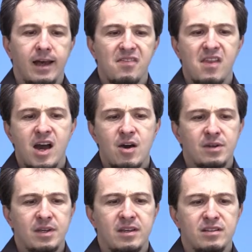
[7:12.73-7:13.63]
And
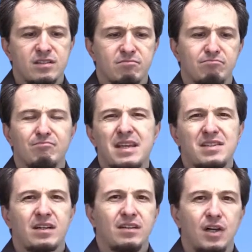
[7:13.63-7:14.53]
now it's
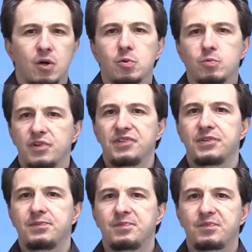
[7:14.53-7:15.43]
basically the whole world.